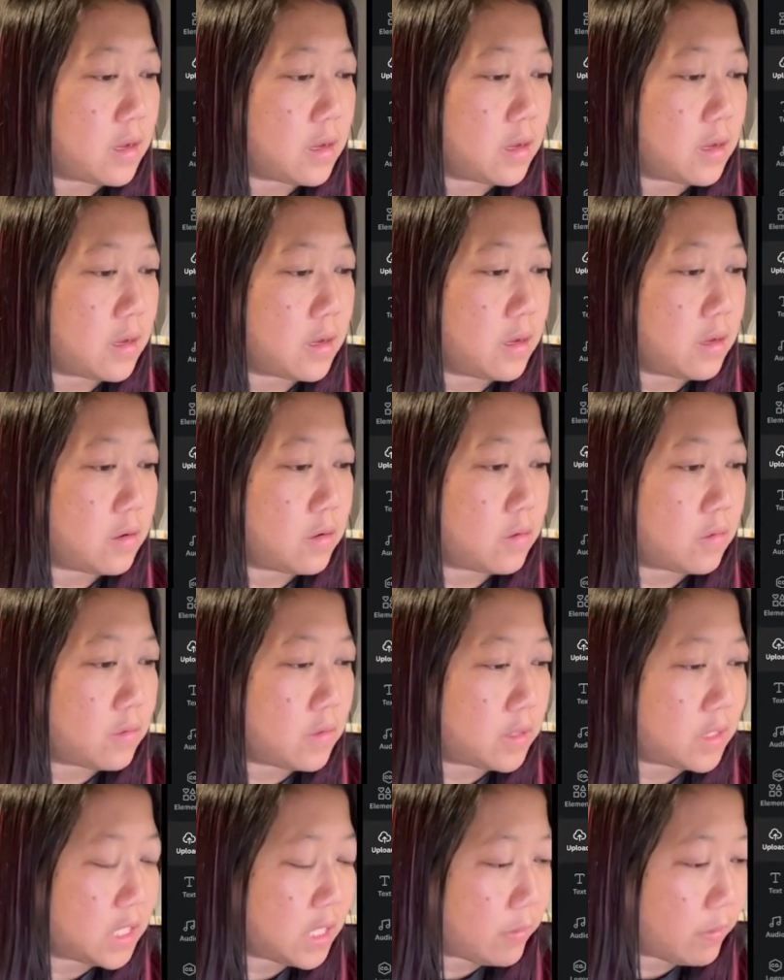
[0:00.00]
You know,
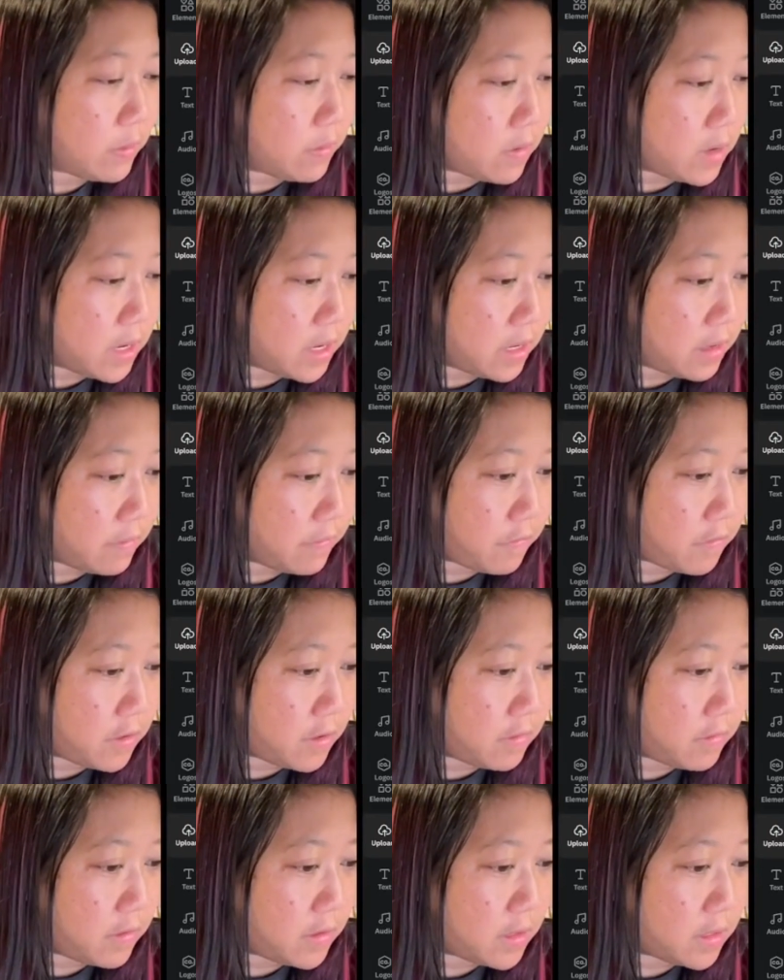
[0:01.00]
let's say we want it in front
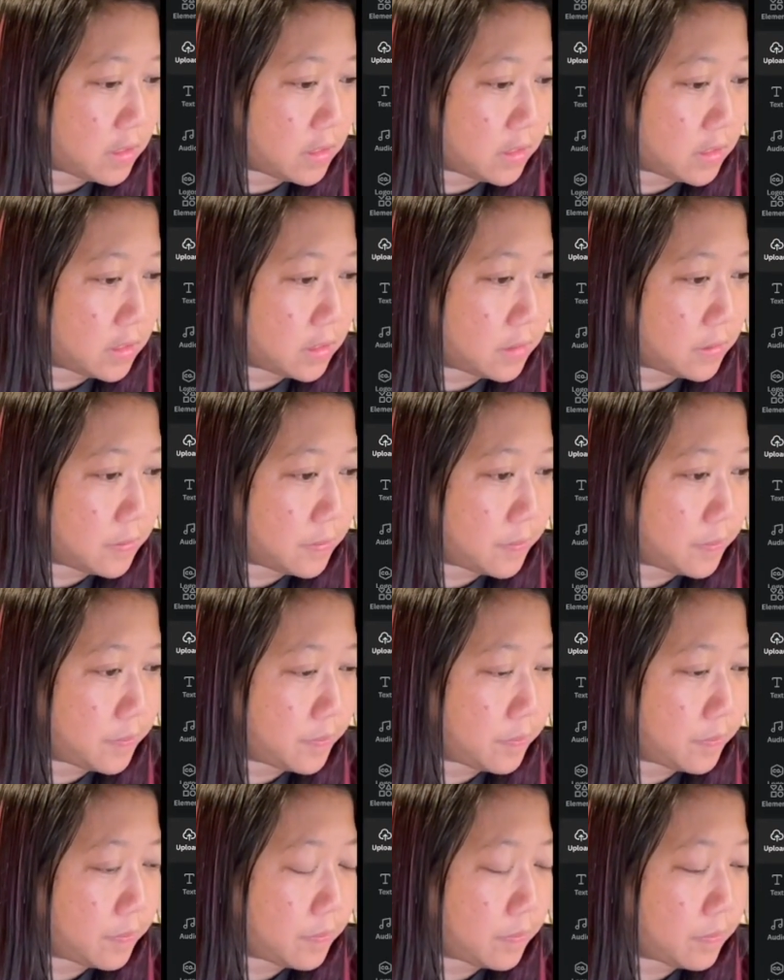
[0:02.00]
of these
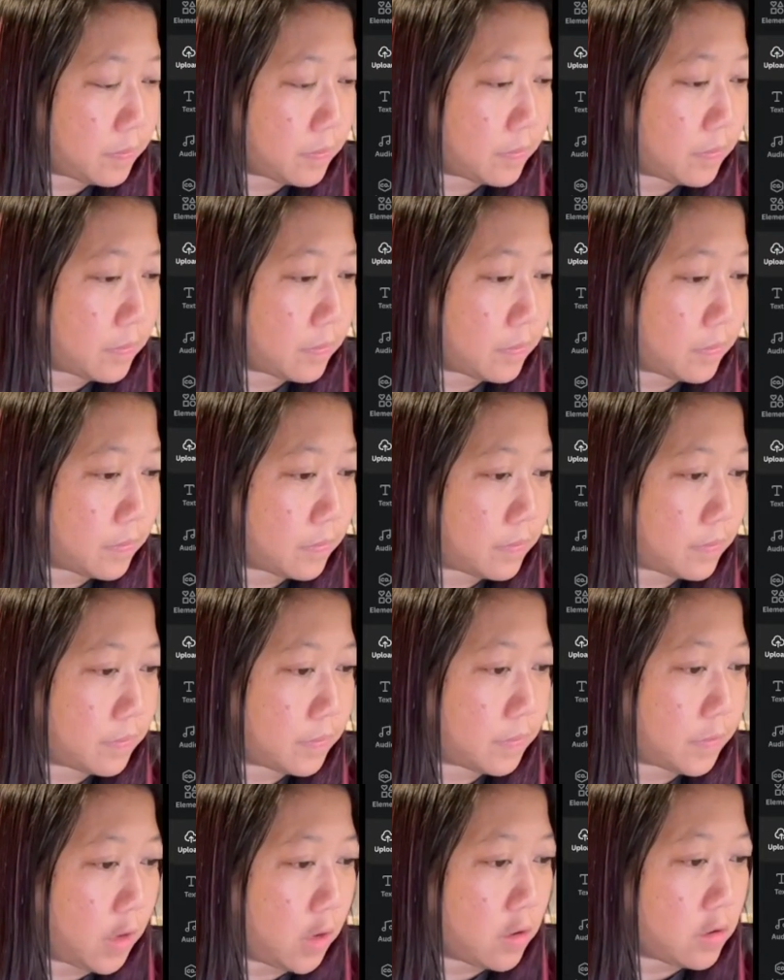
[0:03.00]

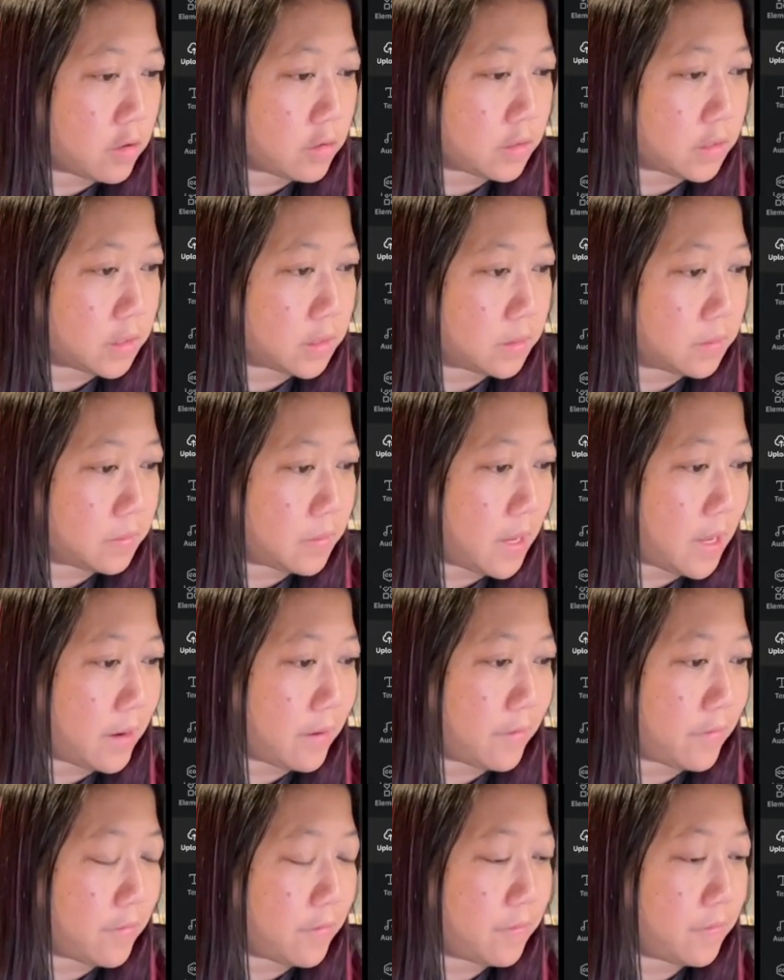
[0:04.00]
hearts. I don't
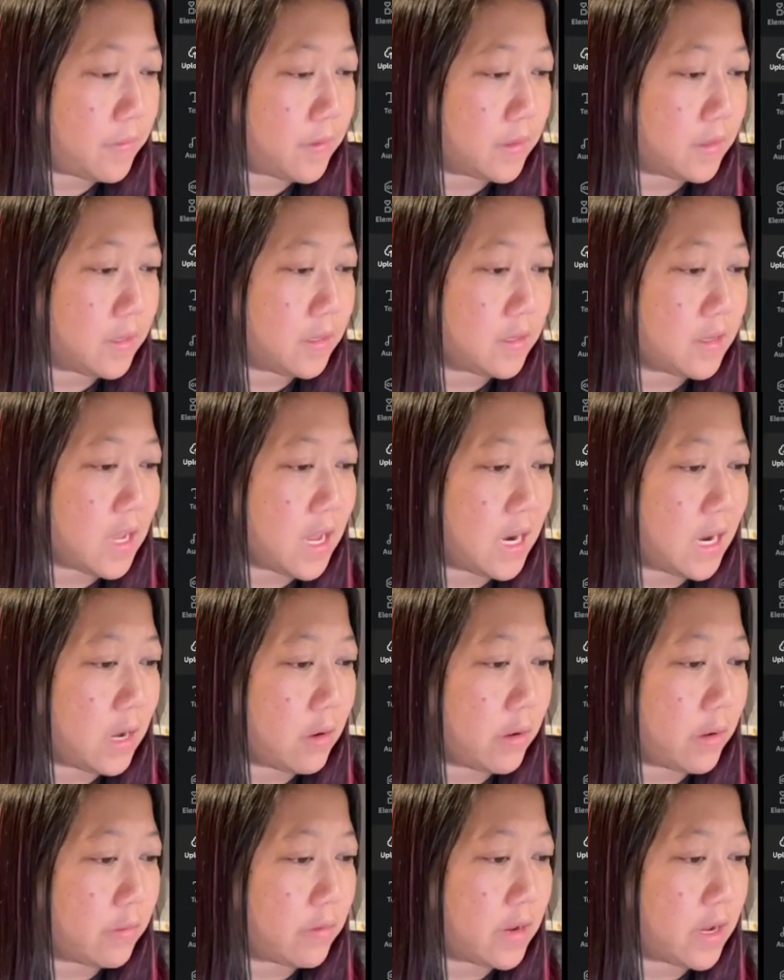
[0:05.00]
know. This is not how
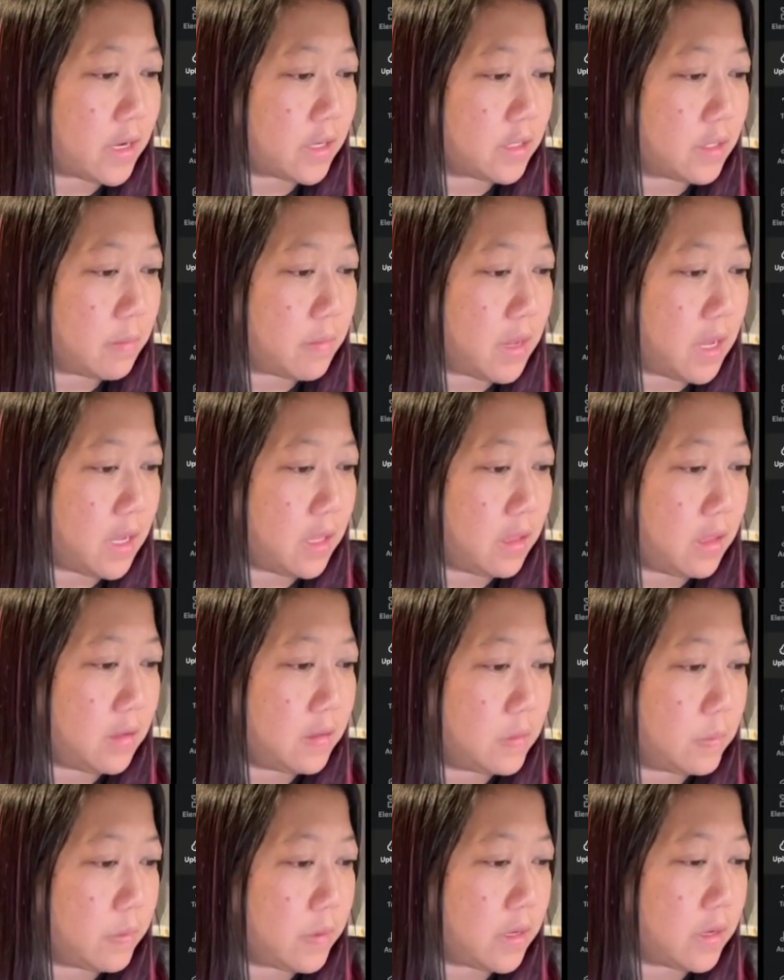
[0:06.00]
I would actually make
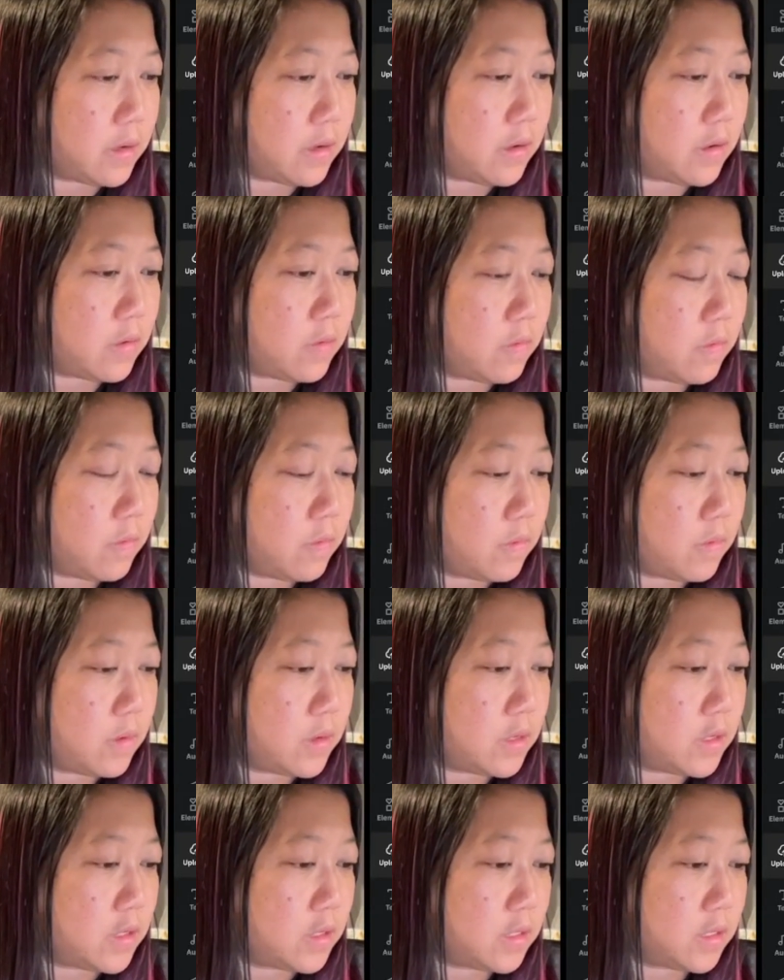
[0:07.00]
this, but you know,
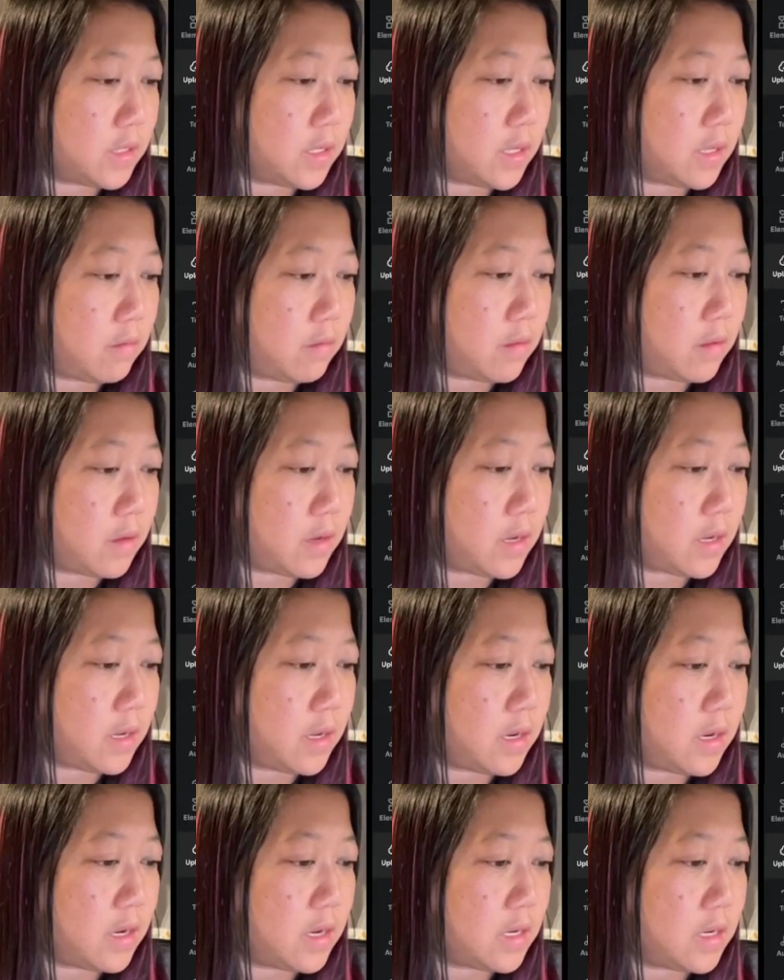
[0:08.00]
just to get
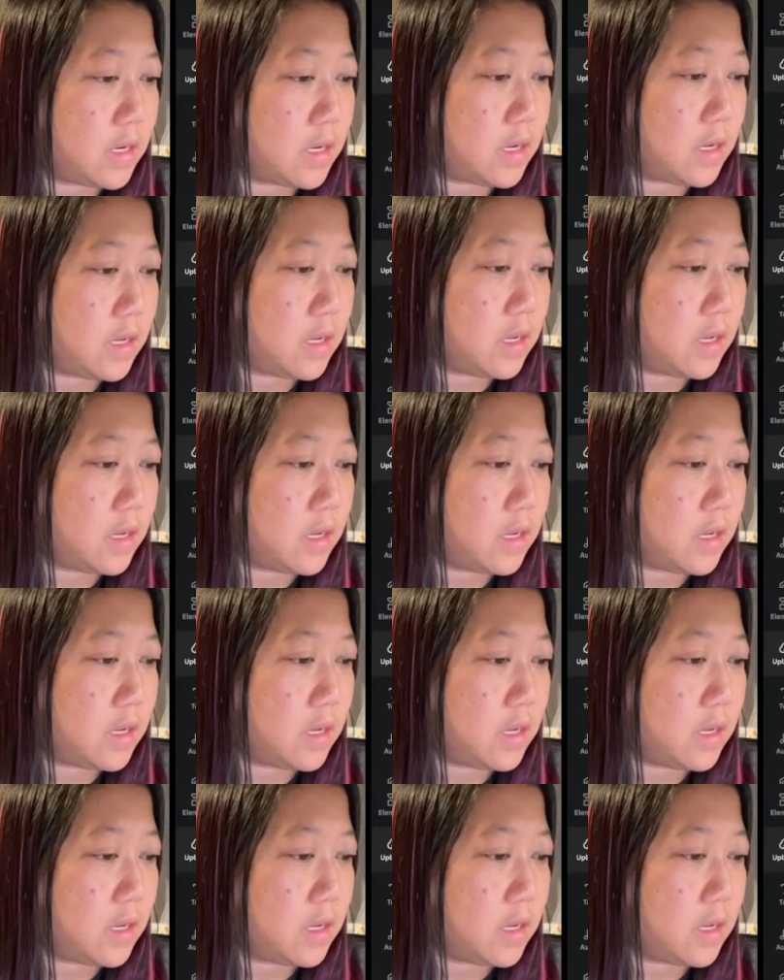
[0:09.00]
an idea.